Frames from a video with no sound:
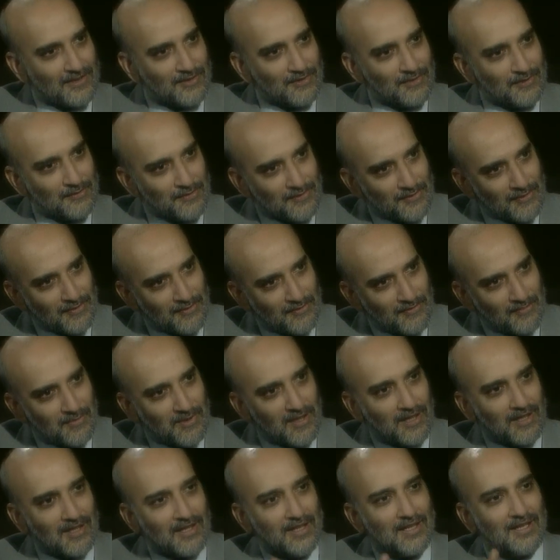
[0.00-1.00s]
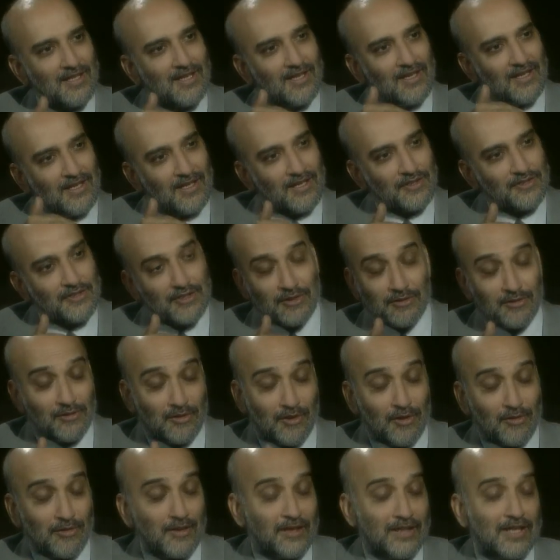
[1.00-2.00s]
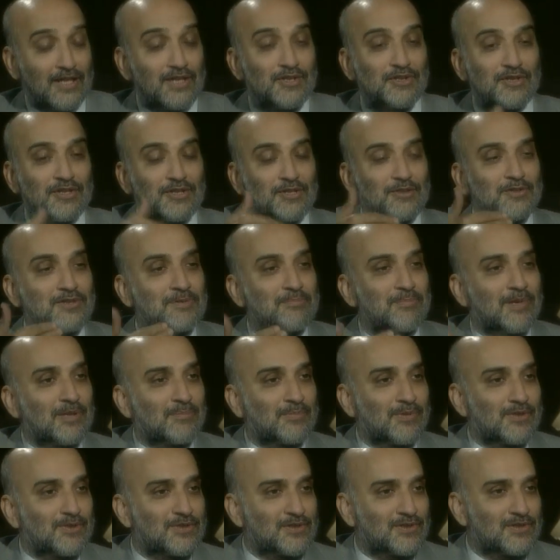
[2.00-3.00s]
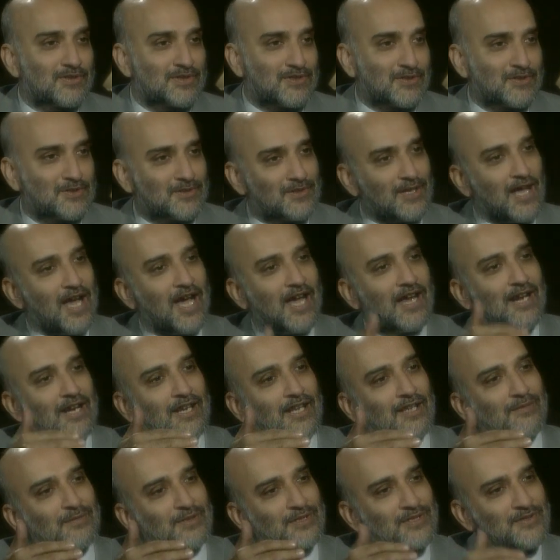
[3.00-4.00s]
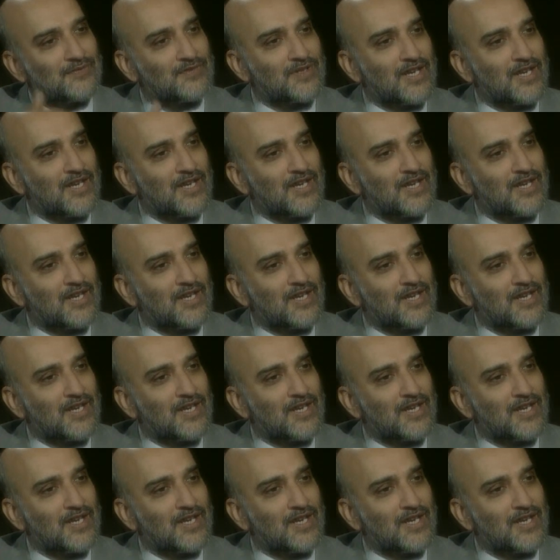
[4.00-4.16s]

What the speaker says: Do you sort of work, do you only introduce people to the higher levels of